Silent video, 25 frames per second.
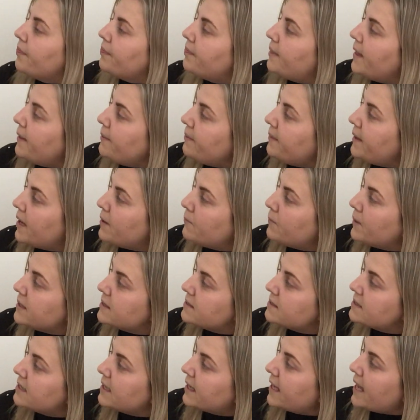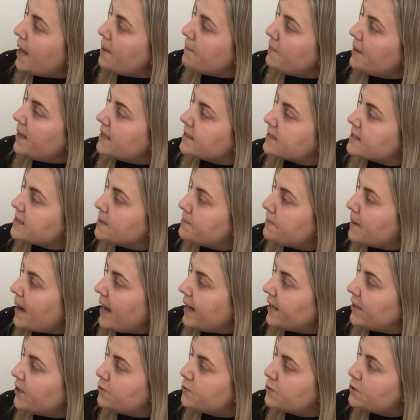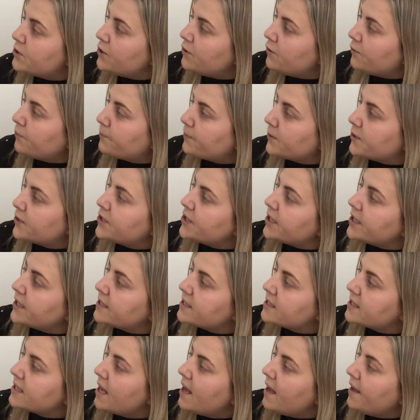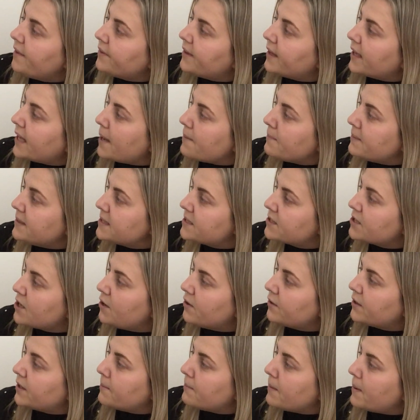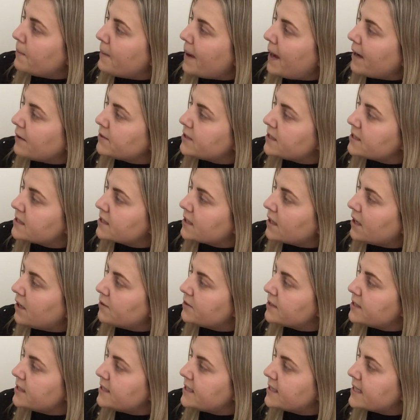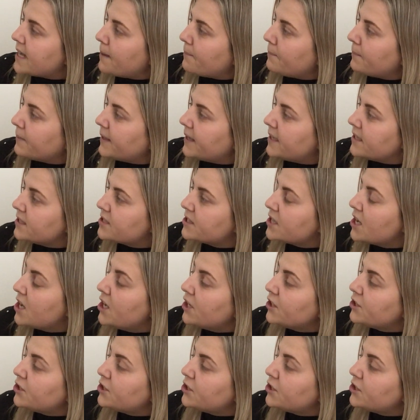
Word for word: Then they went to the chemist to buy new toothbrushes. The chemist told them about disclosing tablets.